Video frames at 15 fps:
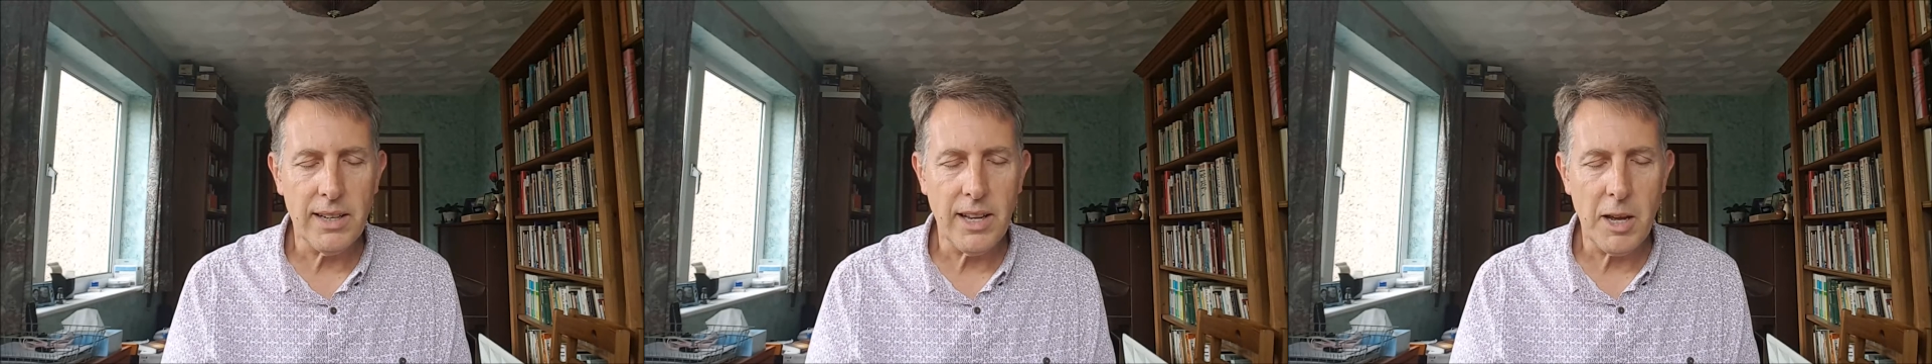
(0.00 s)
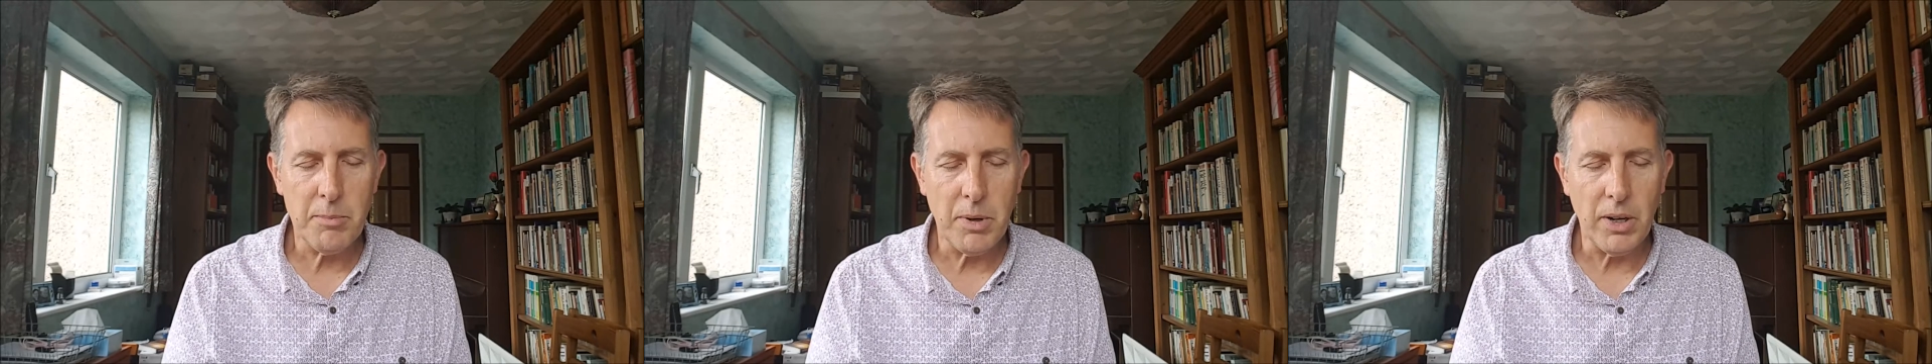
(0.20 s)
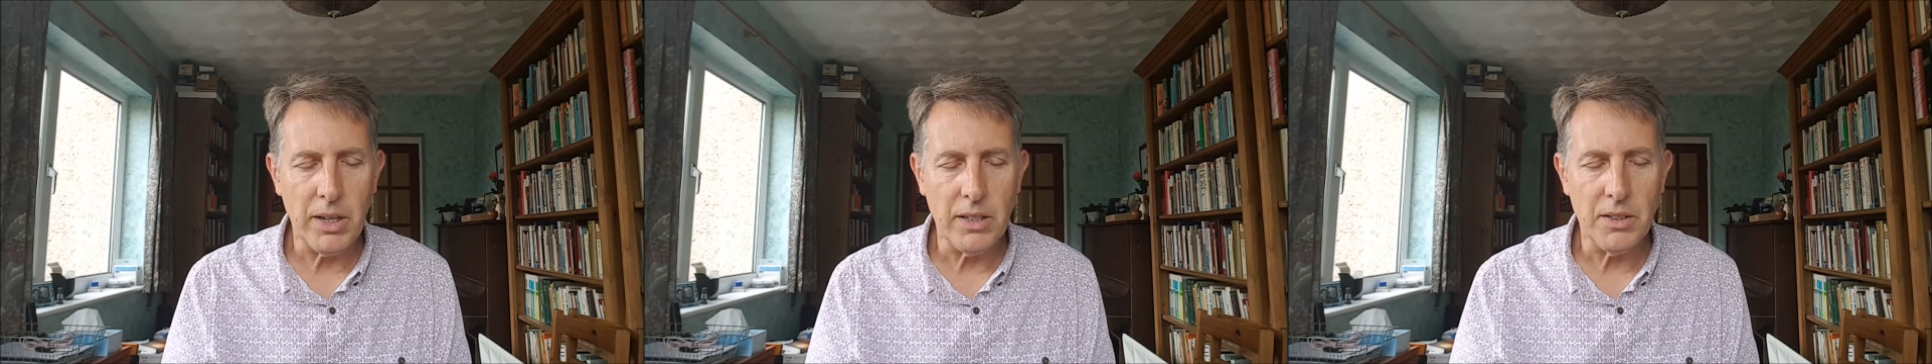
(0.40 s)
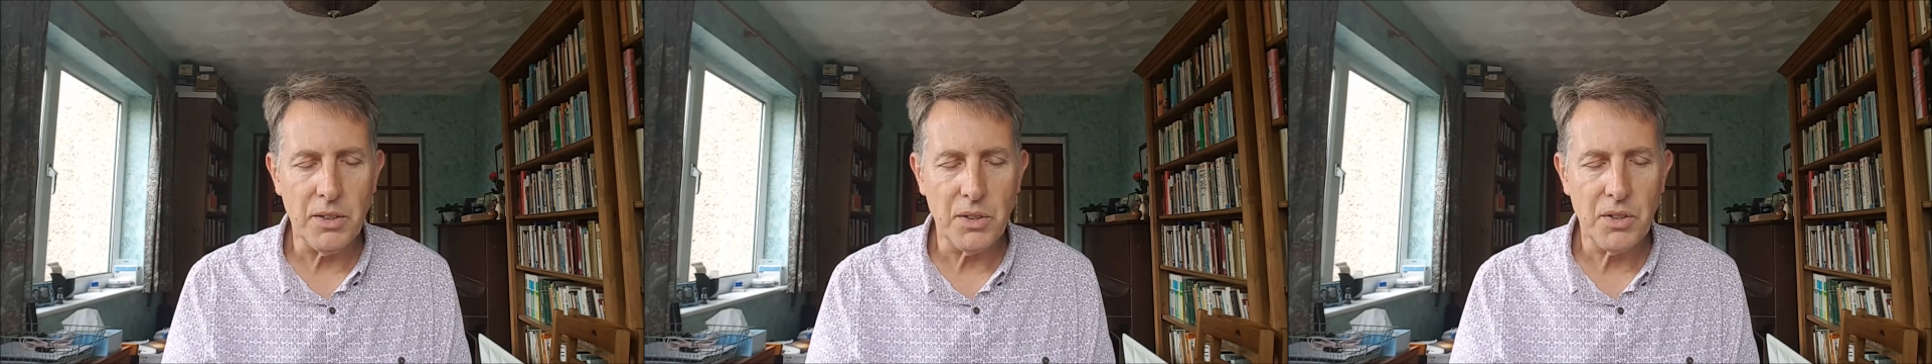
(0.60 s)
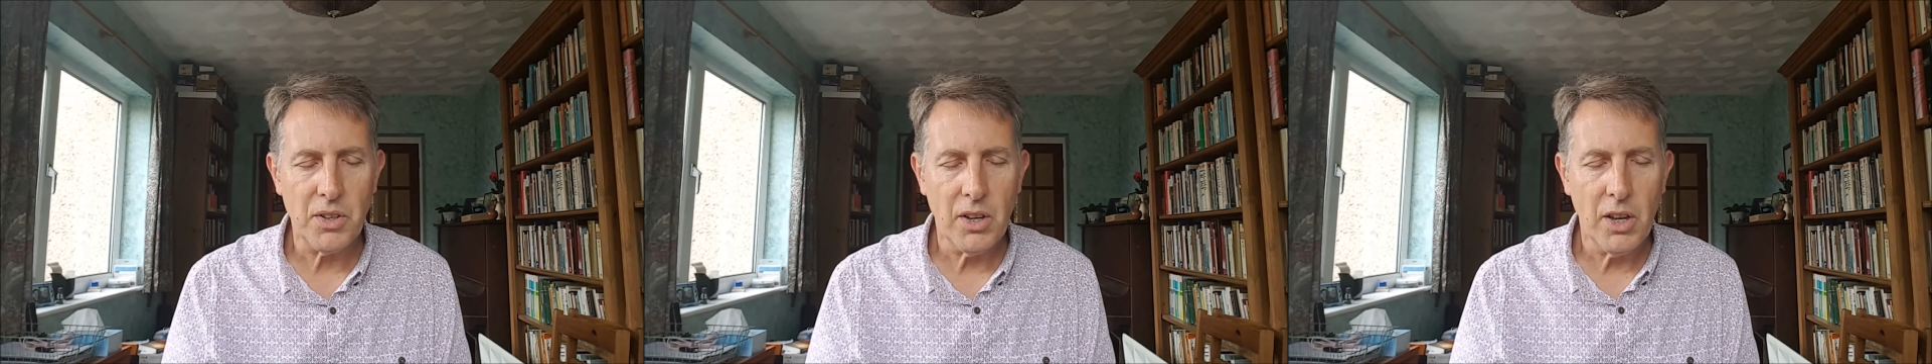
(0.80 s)
and our
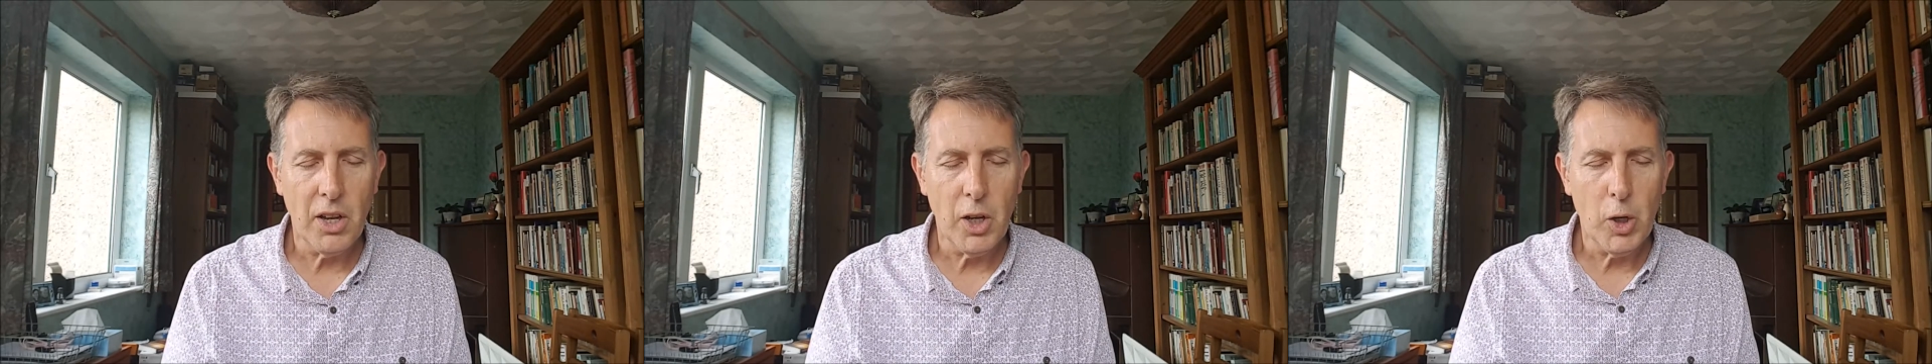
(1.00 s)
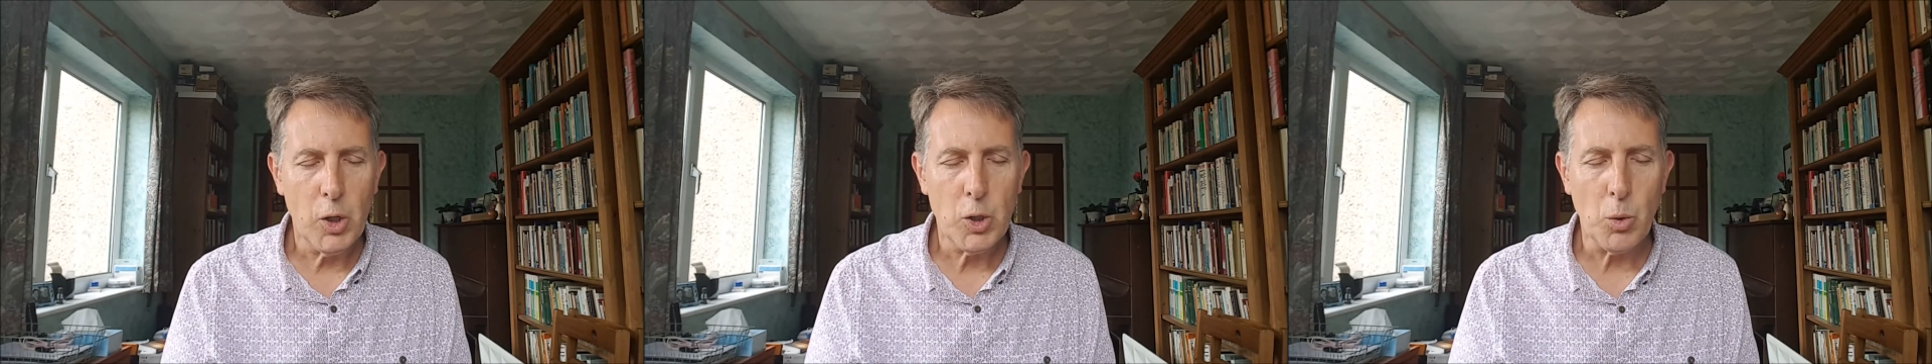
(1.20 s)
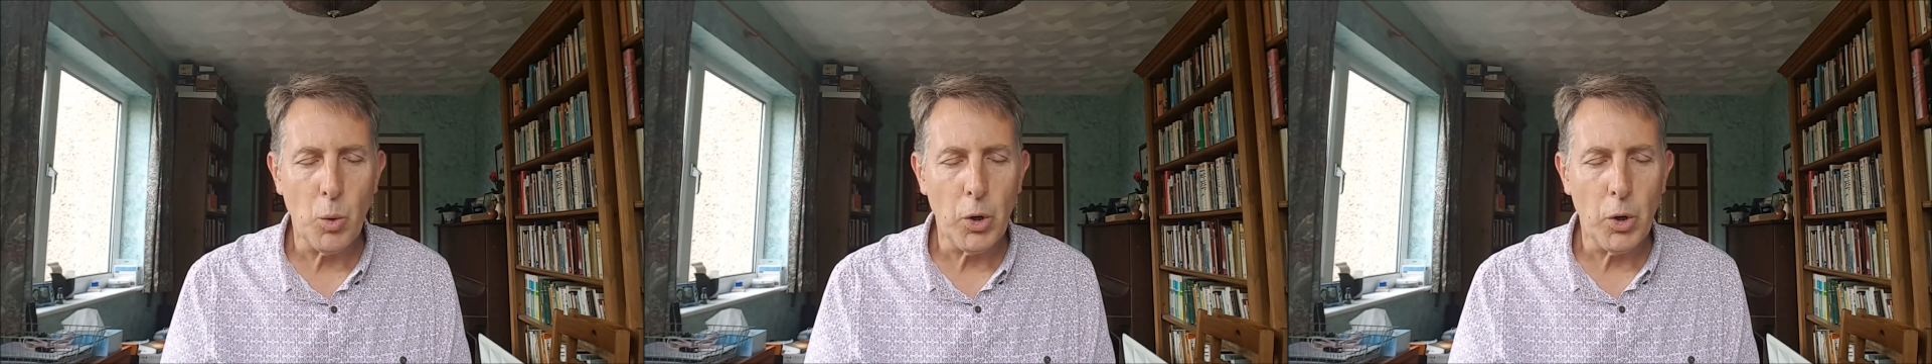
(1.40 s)
minds to